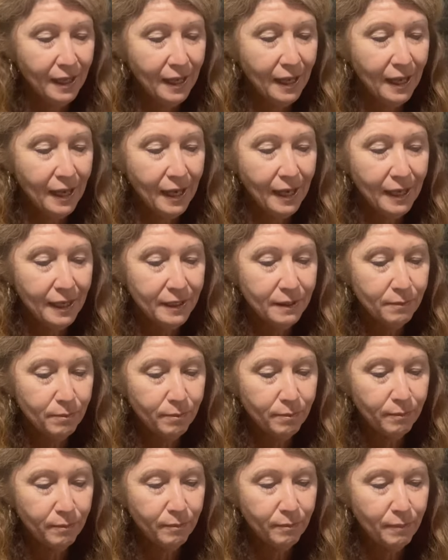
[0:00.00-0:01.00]
And
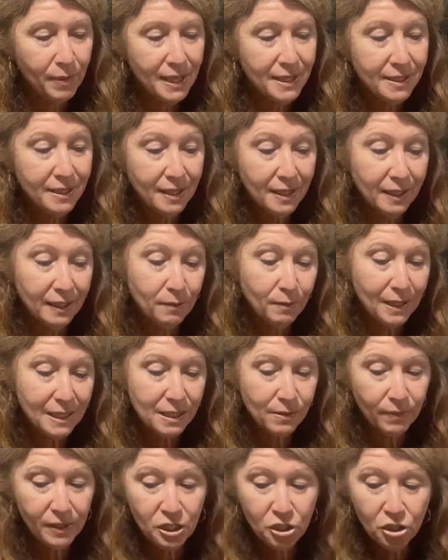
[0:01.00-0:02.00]
basically, once
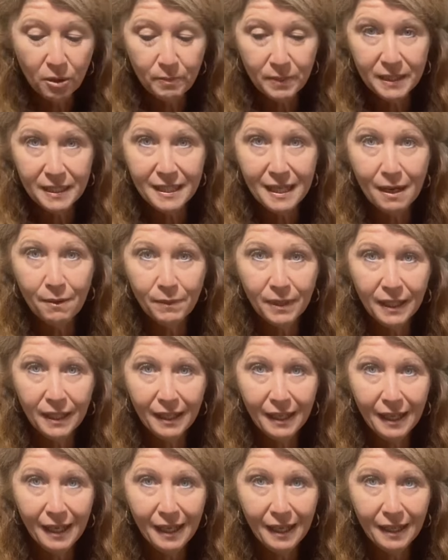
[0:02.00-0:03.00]
we chop it down, we're going
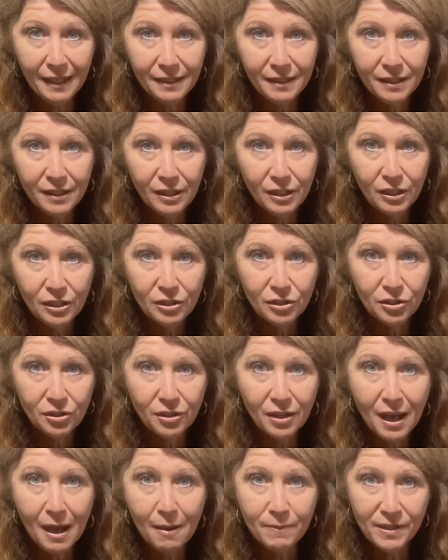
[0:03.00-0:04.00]
to add 2
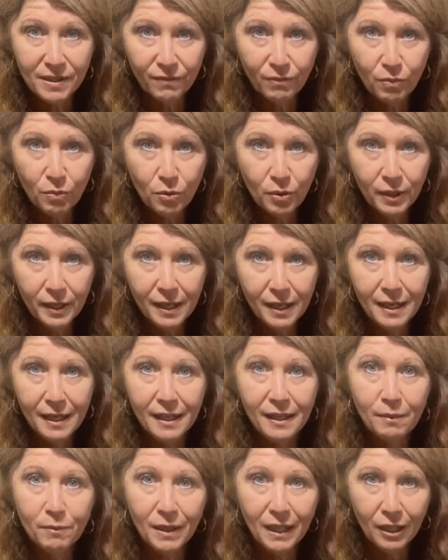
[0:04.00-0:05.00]
cups of water, and
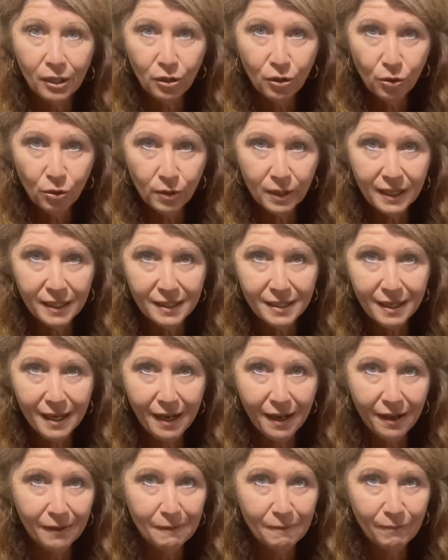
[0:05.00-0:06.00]
then we're going to cook it
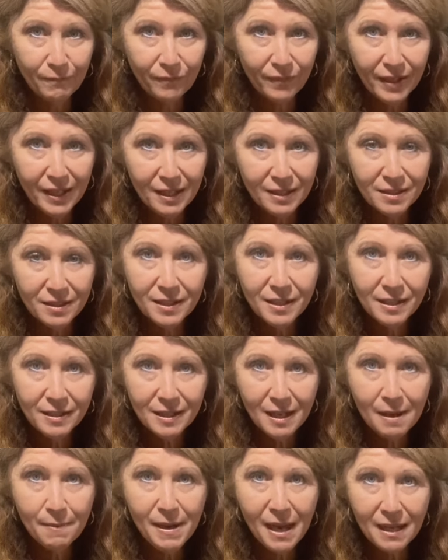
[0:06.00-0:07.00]
down. So it does
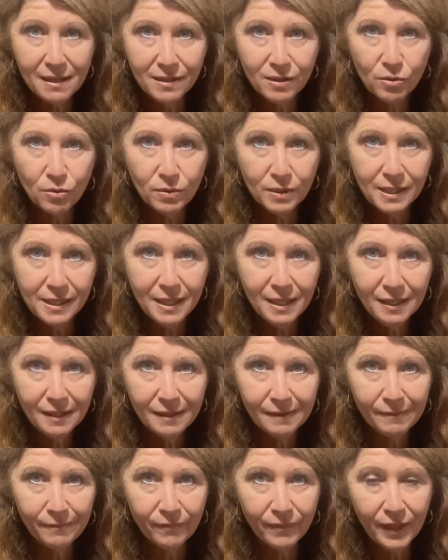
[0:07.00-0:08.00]
come out saucy,
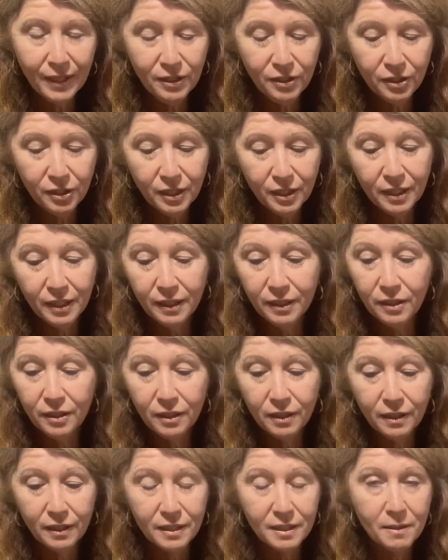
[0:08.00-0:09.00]
and you can,
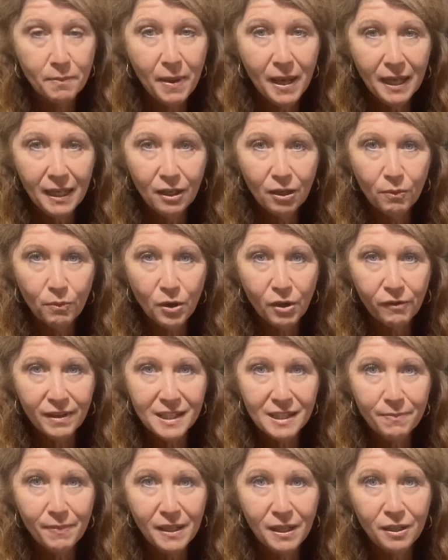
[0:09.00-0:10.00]
depending on what
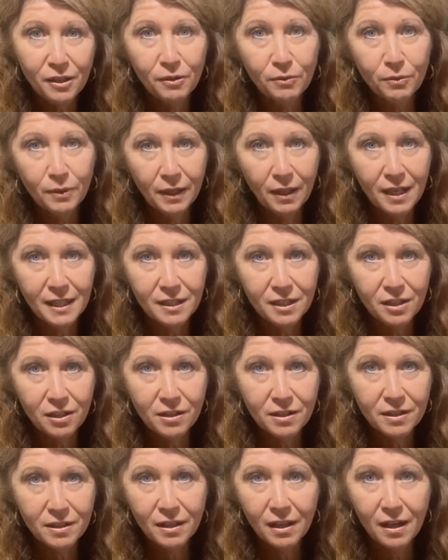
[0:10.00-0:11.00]
recipe you would like to
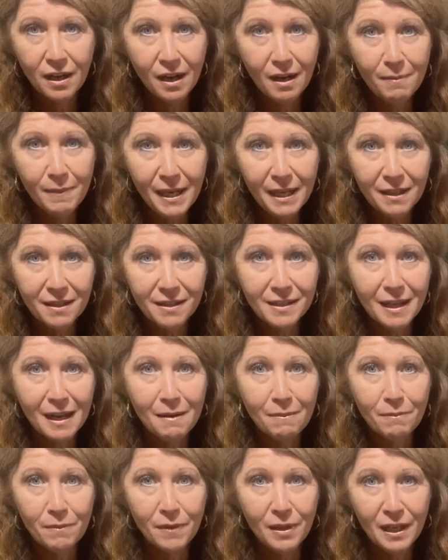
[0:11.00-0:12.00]
use it. I make this up,
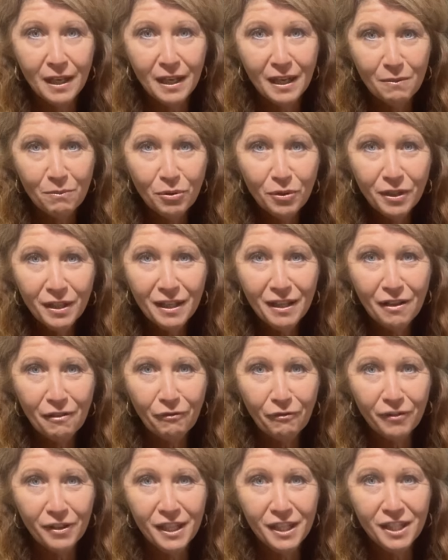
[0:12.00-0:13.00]
put it in the
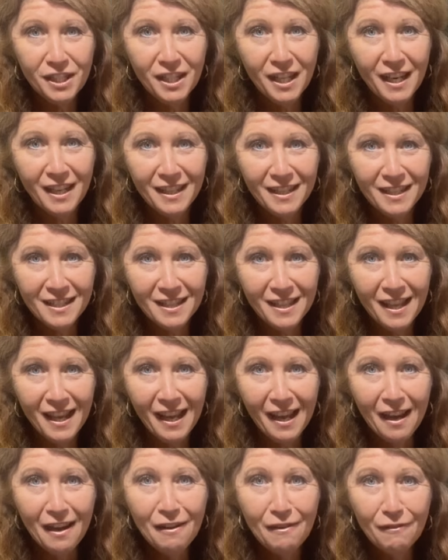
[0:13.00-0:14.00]
fridge, and it's
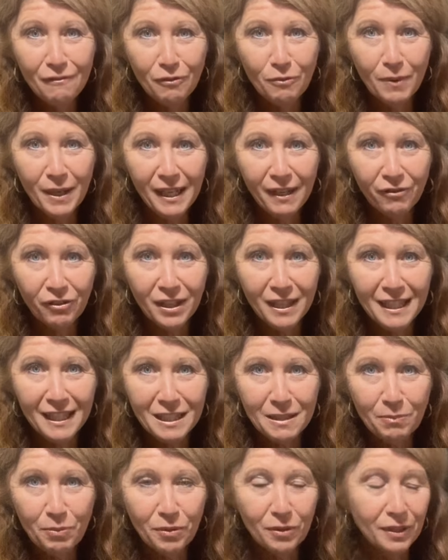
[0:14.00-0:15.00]
there for whenever I need
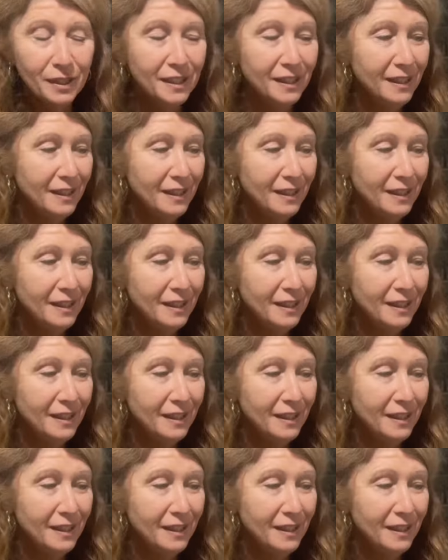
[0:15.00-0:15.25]
to pull it.